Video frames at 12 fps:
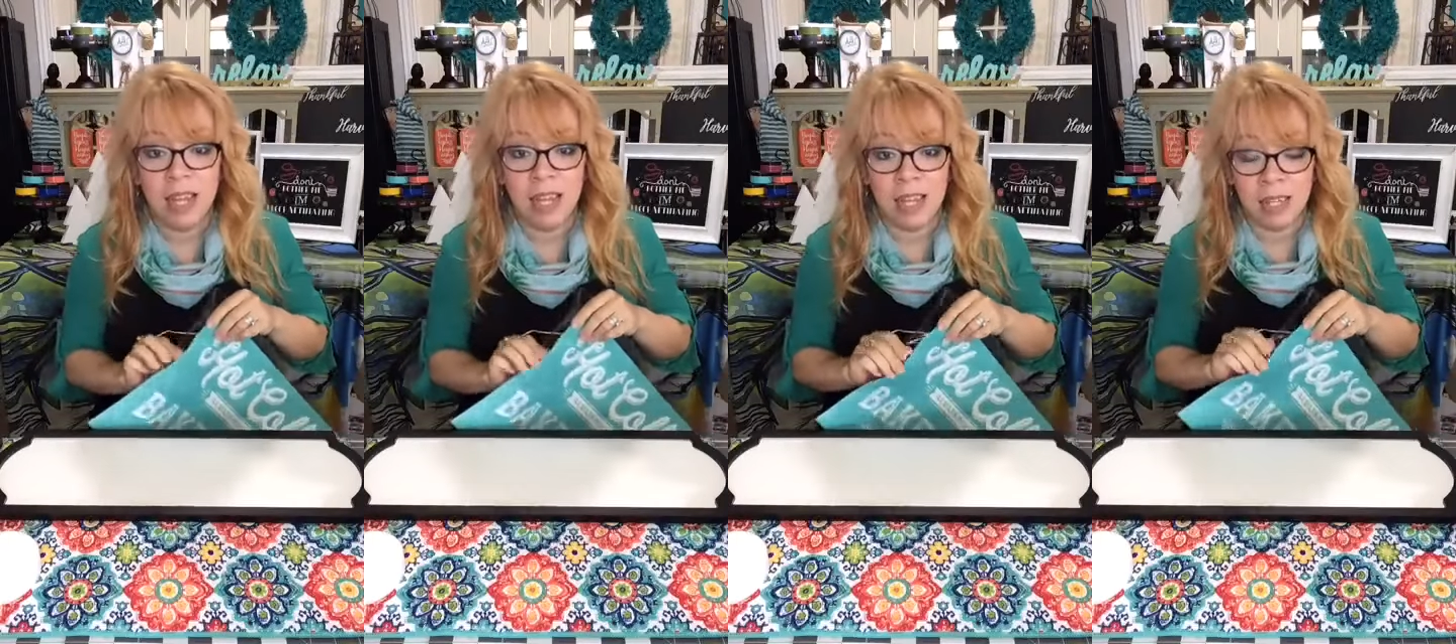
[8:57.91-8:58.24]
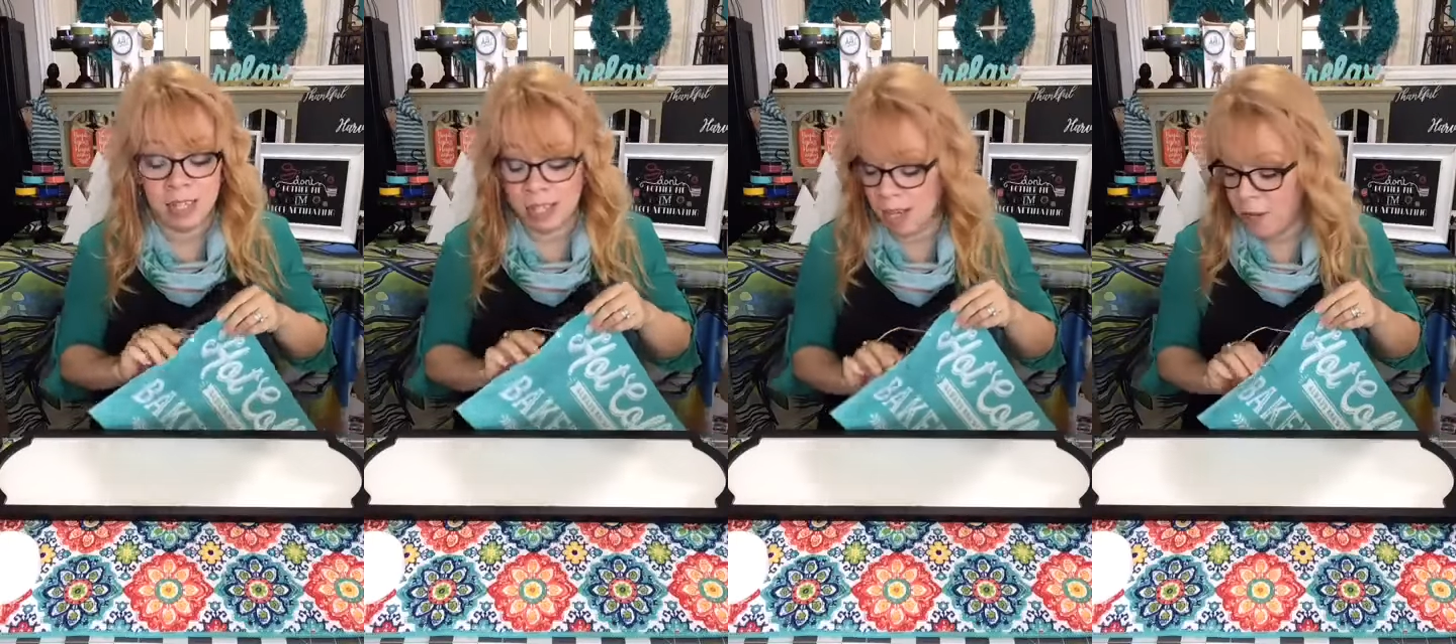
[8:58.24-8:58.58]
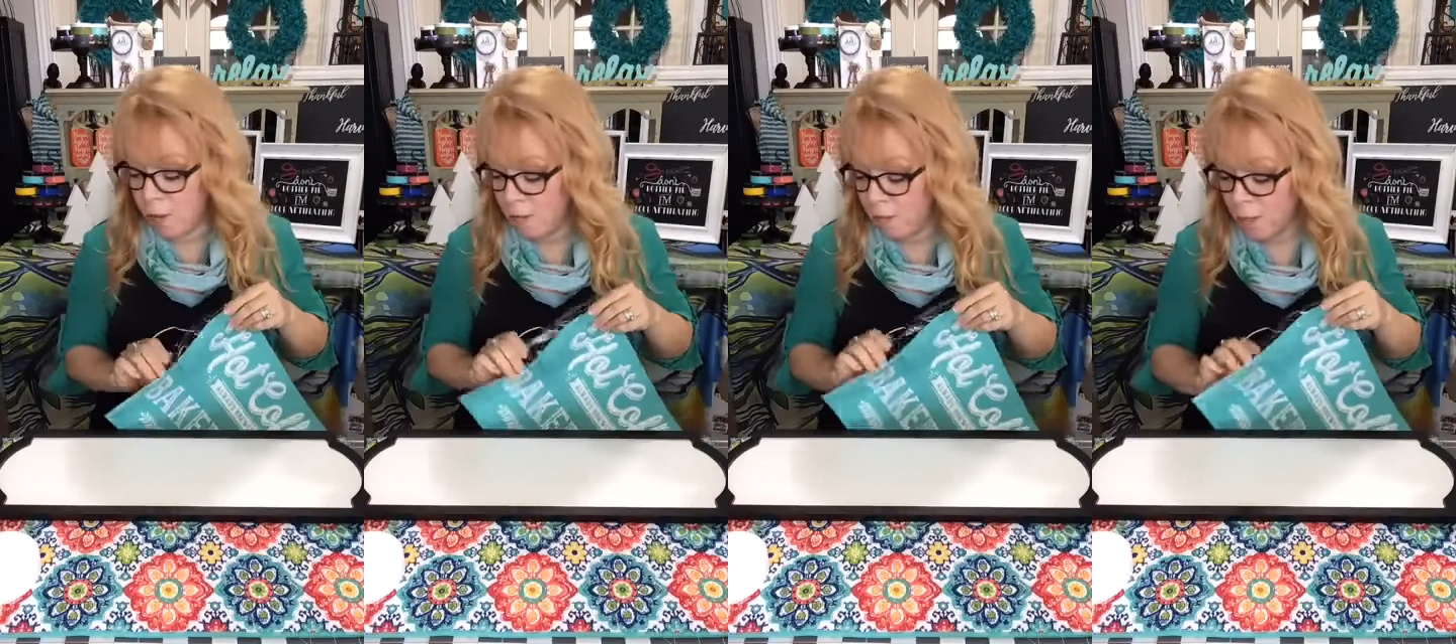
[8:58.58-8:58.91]

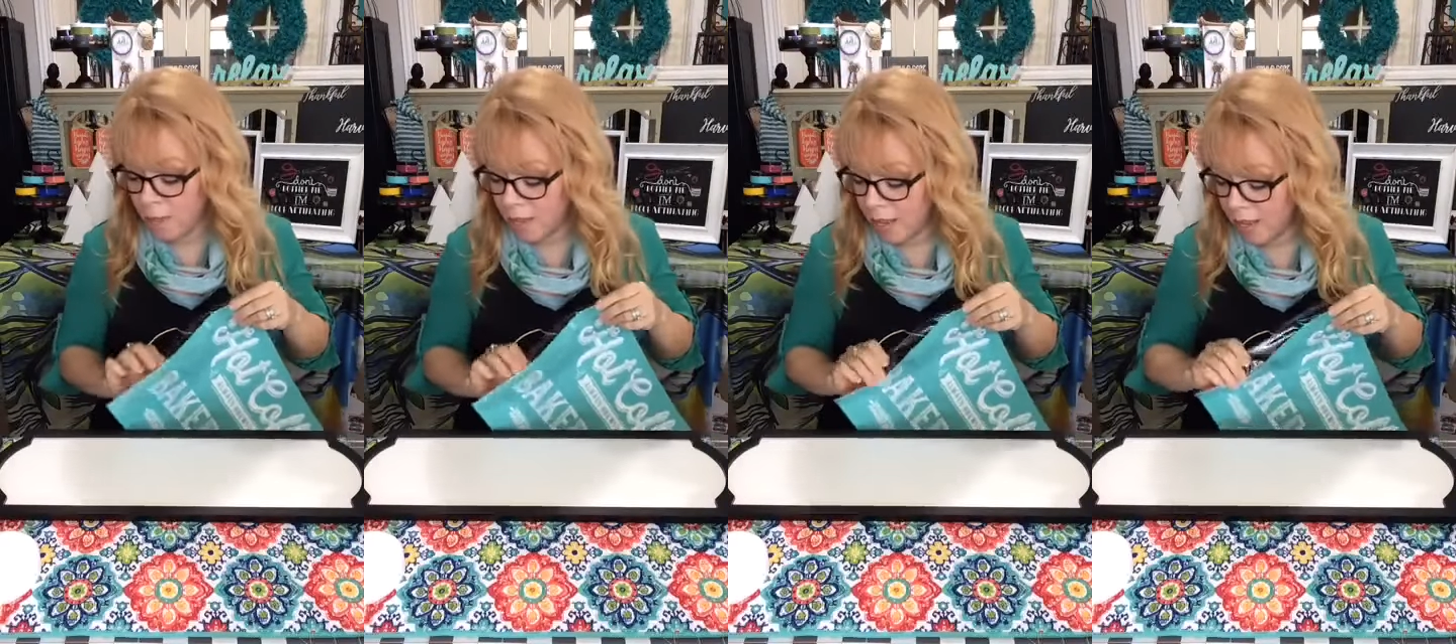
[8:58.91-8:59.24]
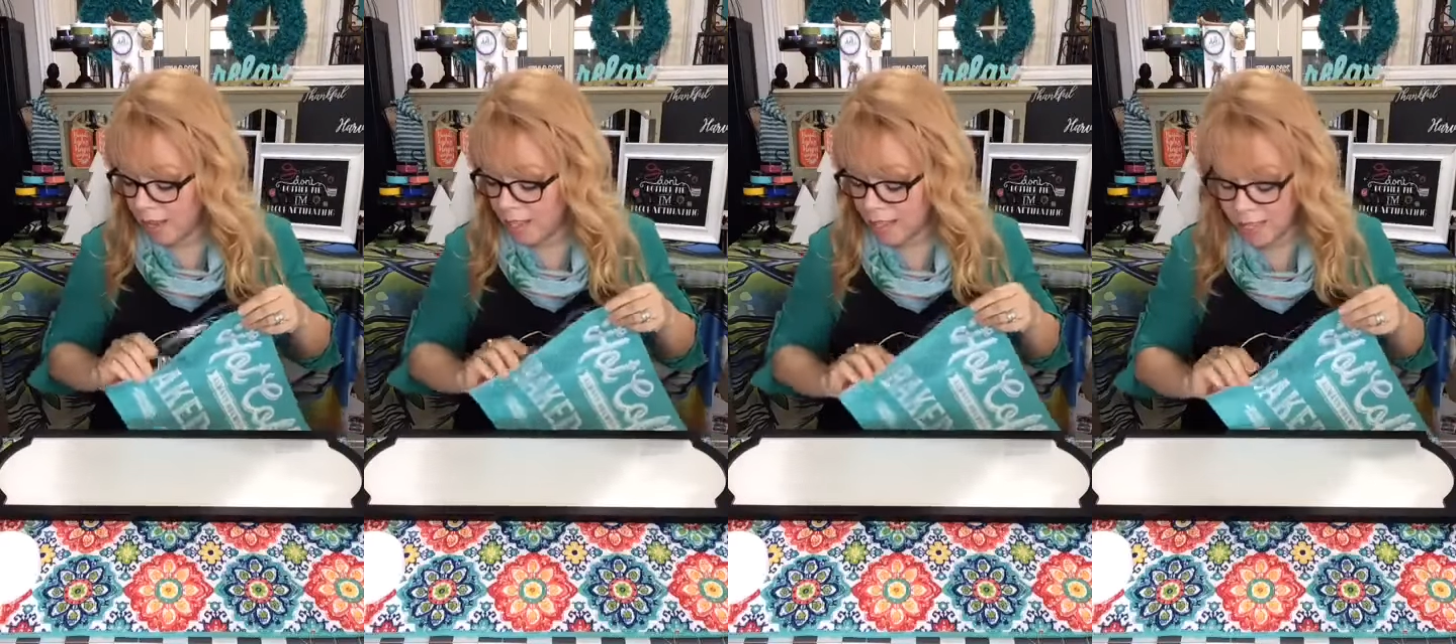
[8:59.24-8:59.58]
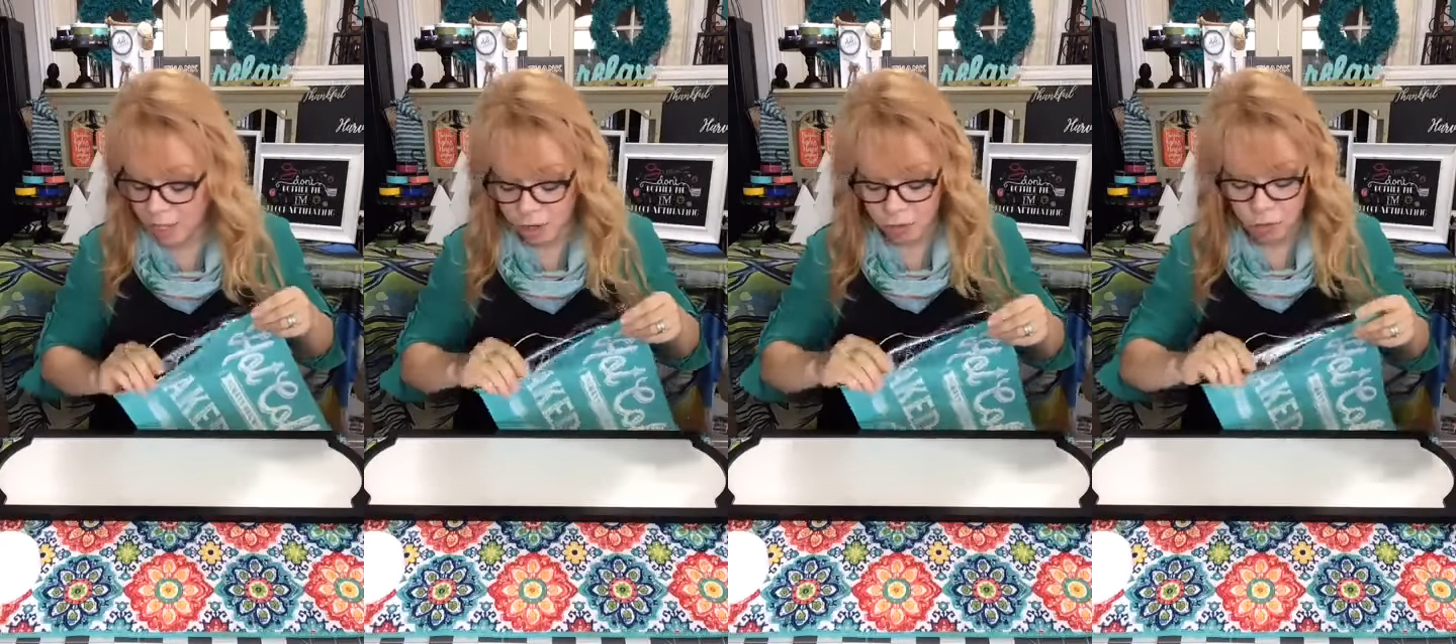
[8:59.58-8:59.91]
And
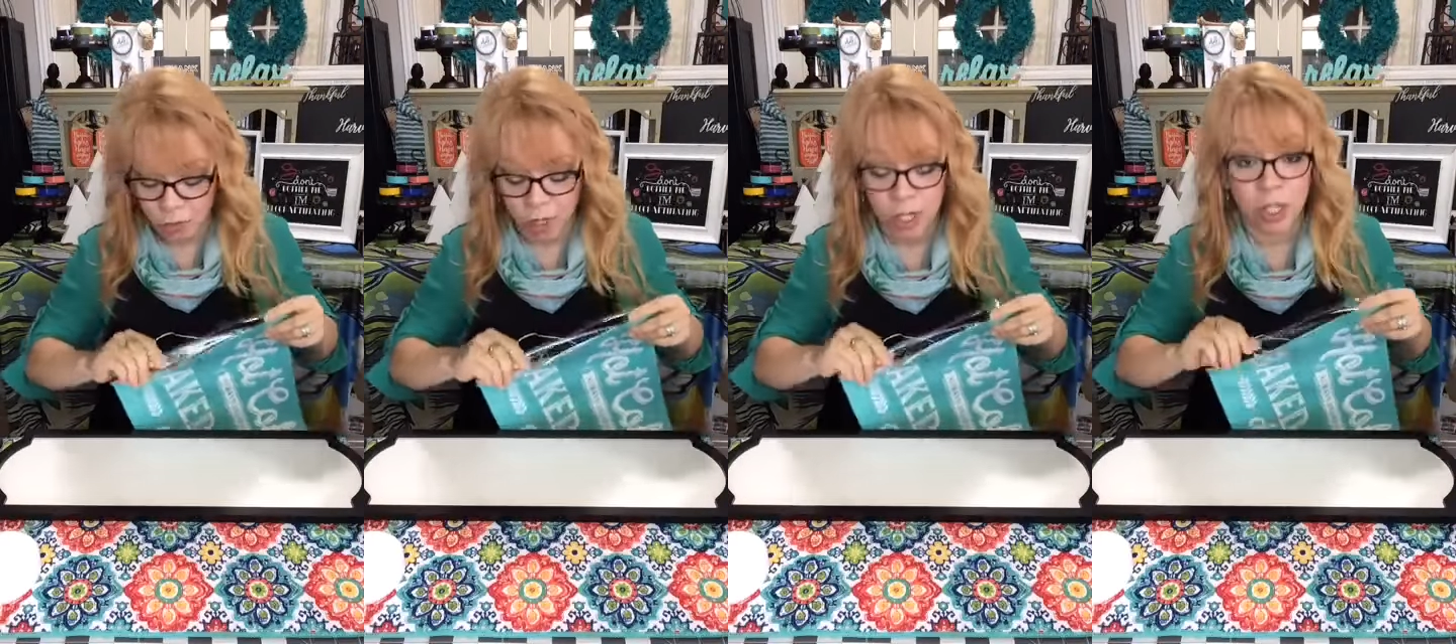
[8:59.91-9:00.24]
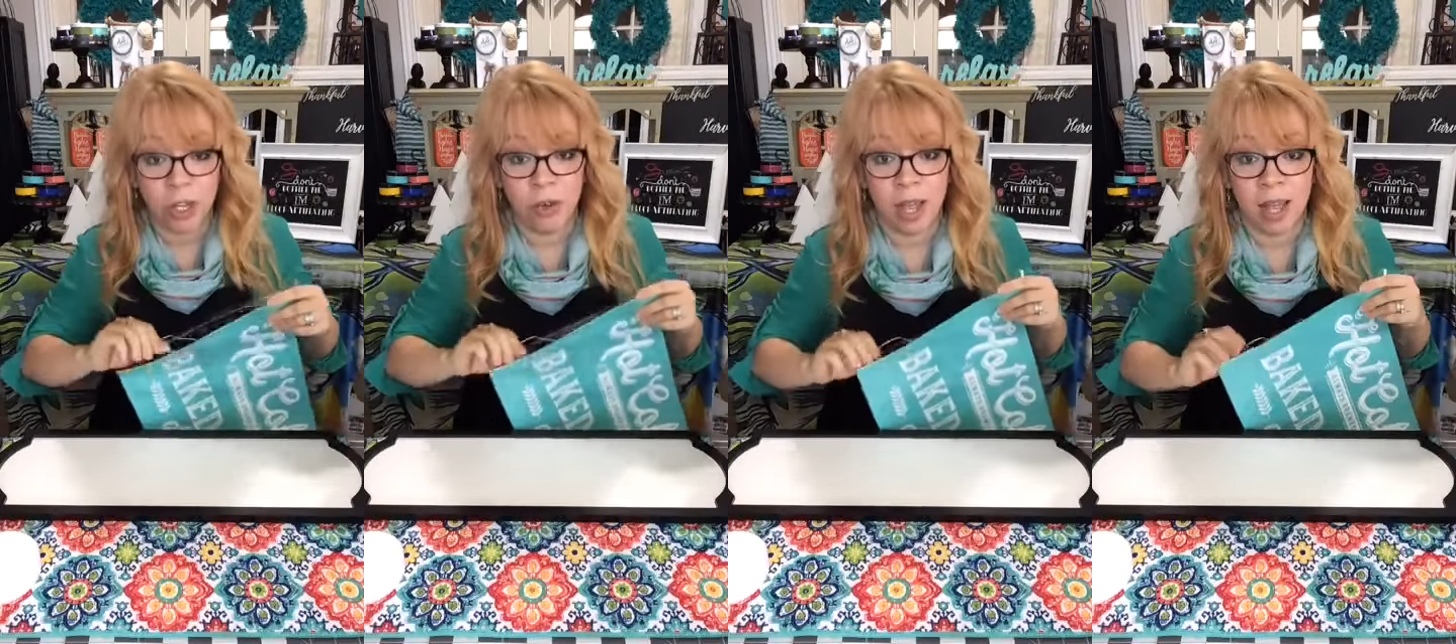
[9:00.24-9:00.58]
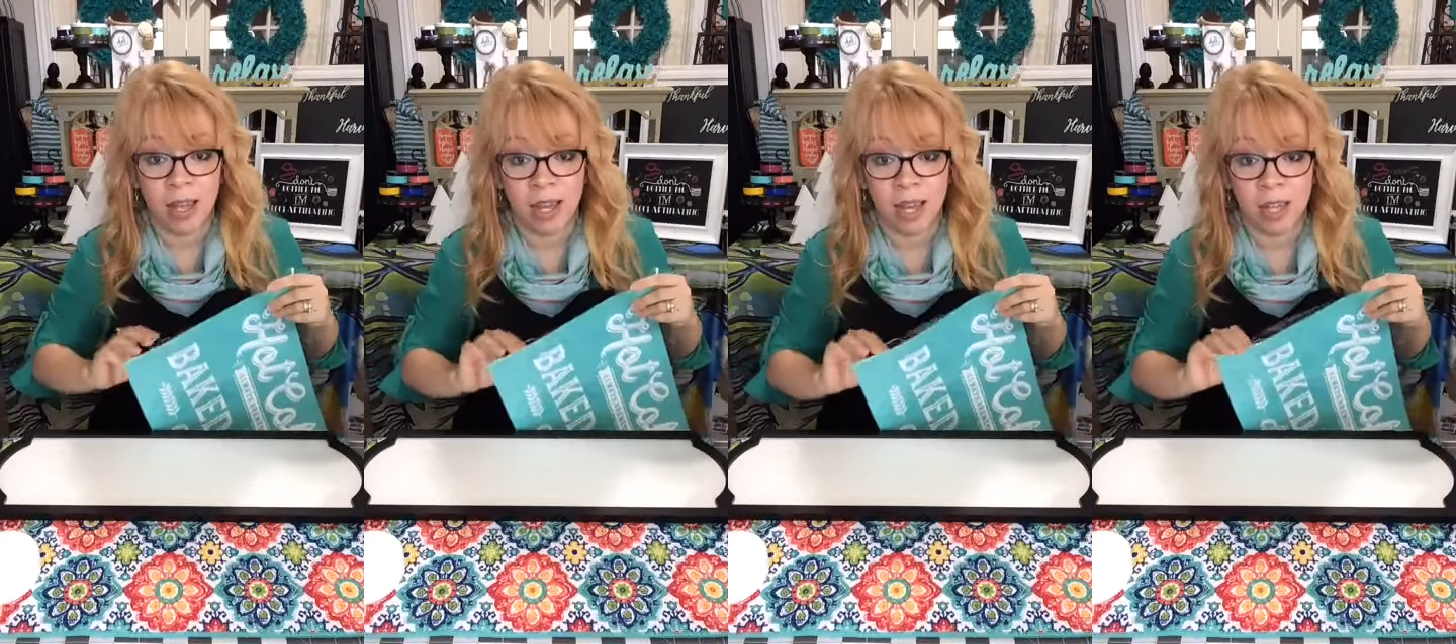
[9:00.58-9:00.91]
so we're gonna go ahead